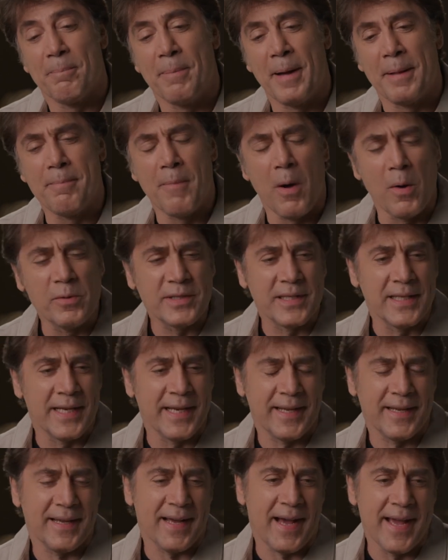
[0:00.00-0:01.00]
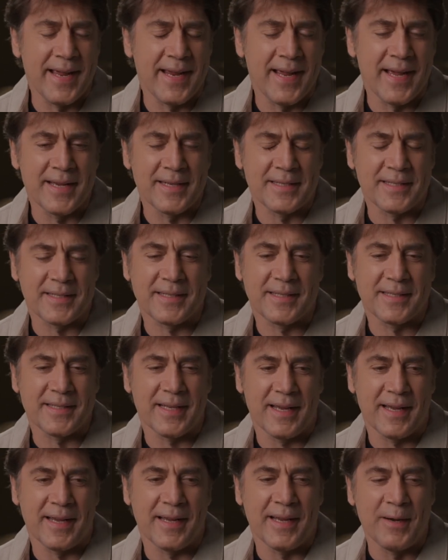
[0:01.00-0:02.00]
But mostly, I guess,
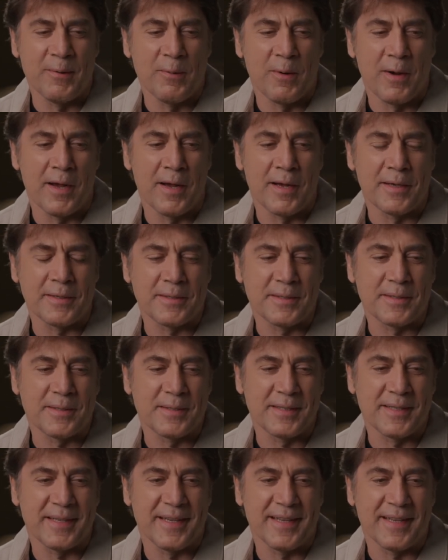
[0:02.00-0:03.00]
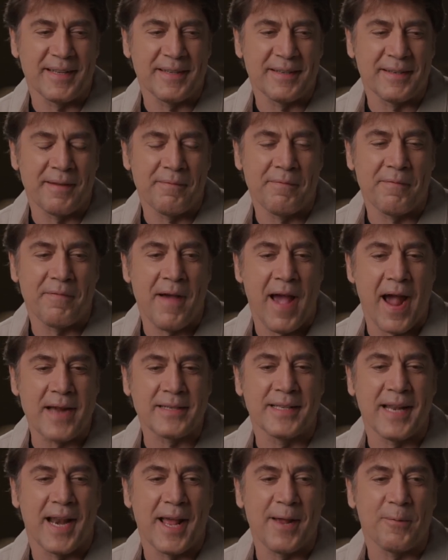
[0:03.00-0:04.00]
it was the
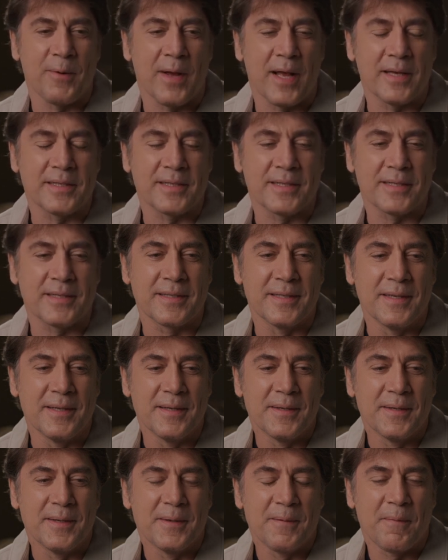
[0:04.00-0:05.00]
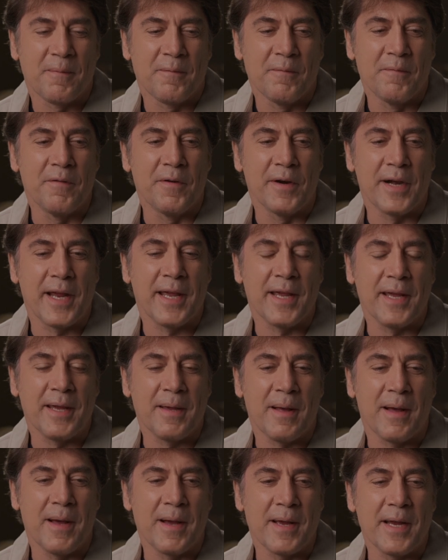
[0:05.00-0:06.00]
fact that I was
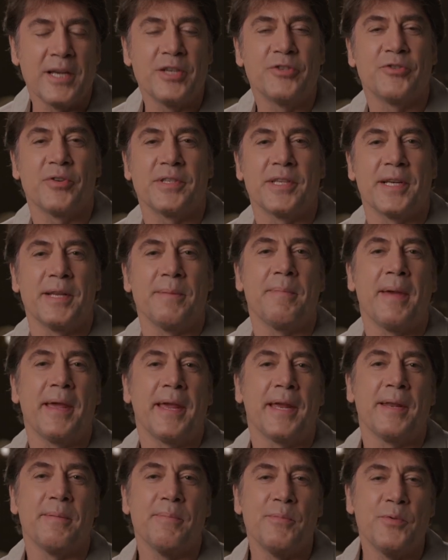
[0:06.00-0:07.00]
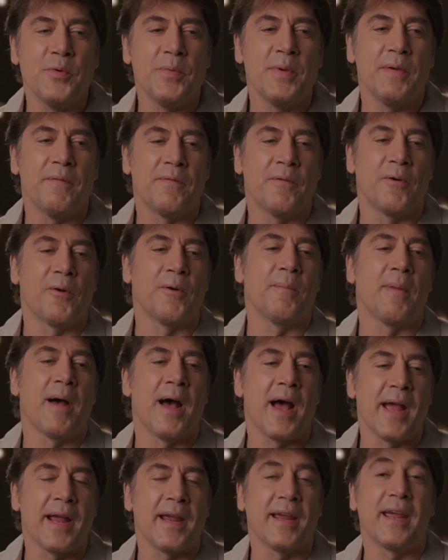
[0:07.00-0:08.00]
very interested in making a movie for
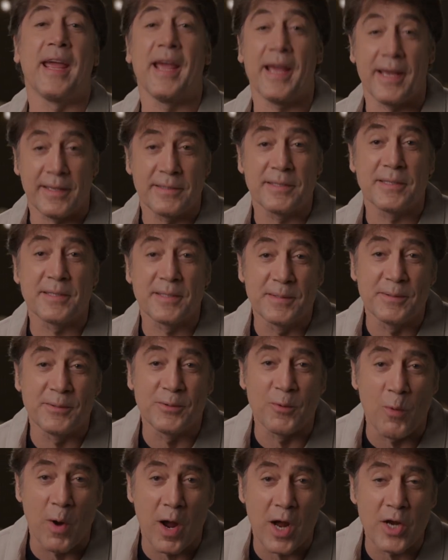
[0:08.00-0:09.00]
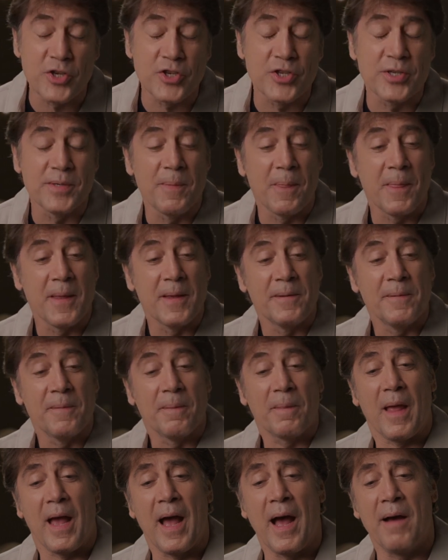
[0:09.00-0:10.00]
my kids to watch
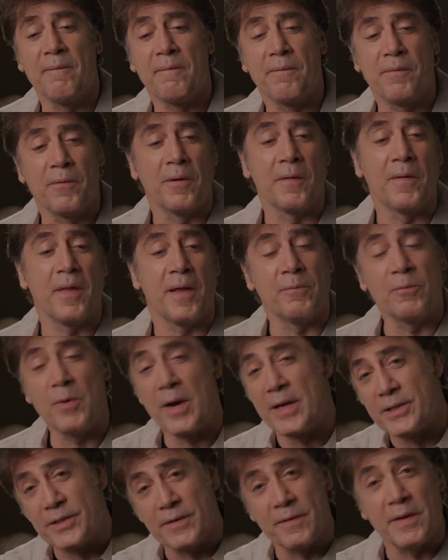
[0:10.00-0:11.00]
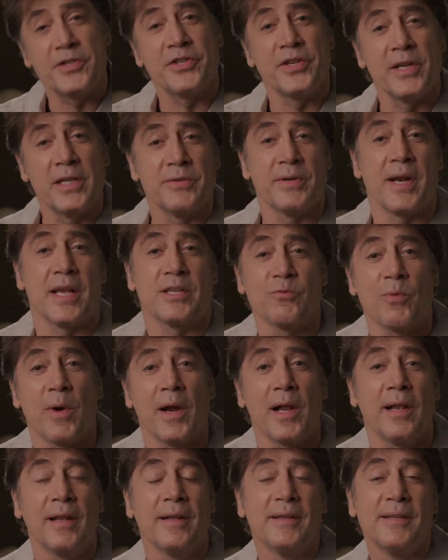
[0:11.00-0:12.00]
and for the rest of the children as
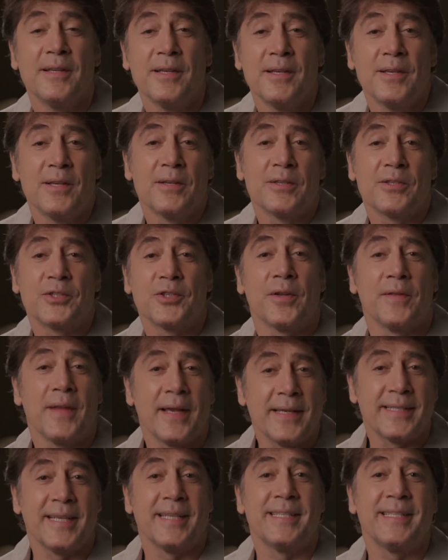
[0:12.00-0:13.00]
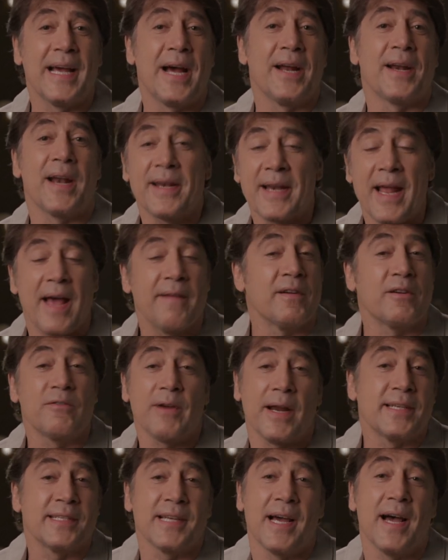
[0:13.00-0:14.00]
well, so they sit down and have a
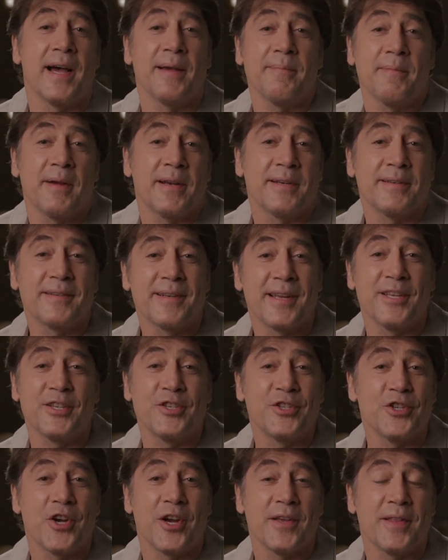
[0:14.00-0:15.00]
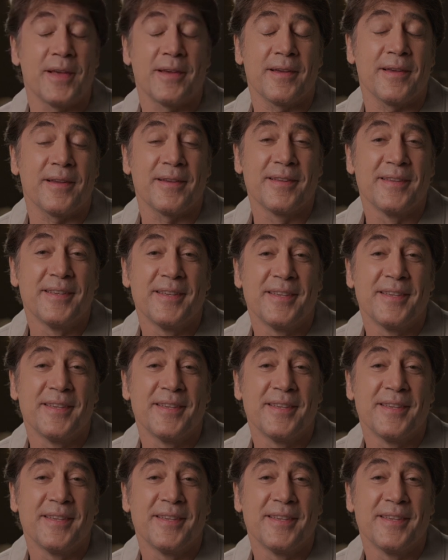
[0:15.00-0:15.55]
great time and enjoy the